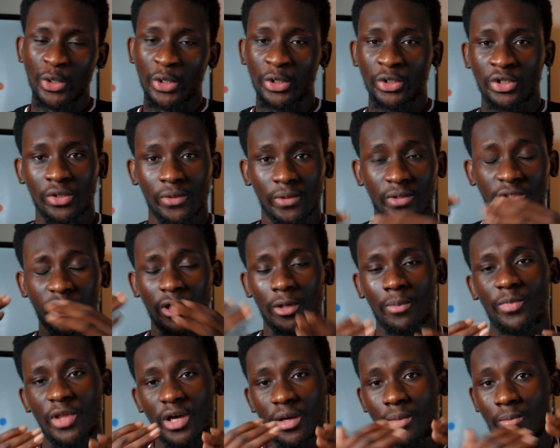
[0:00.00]
So
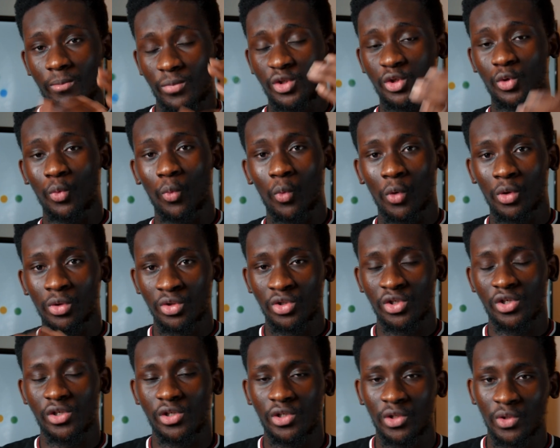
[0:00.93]
sometimes you want
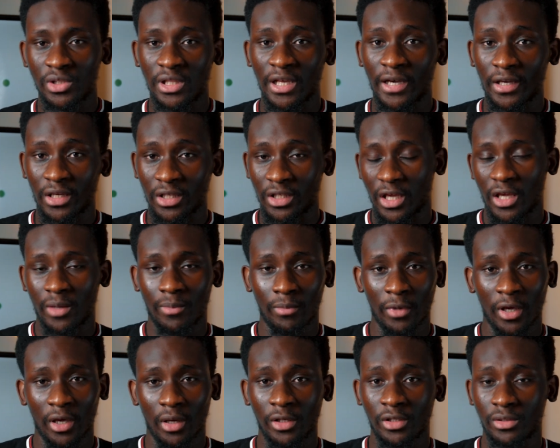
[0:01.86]
to use like an
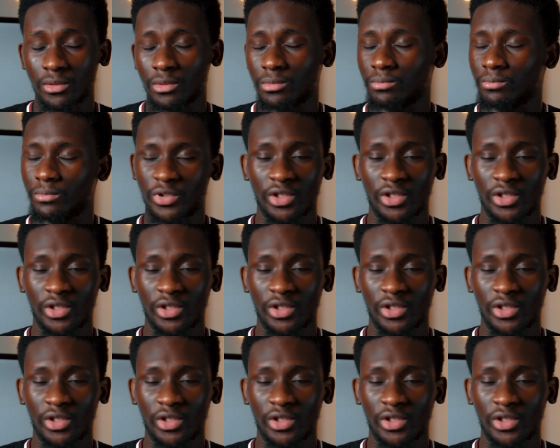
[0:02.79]
image,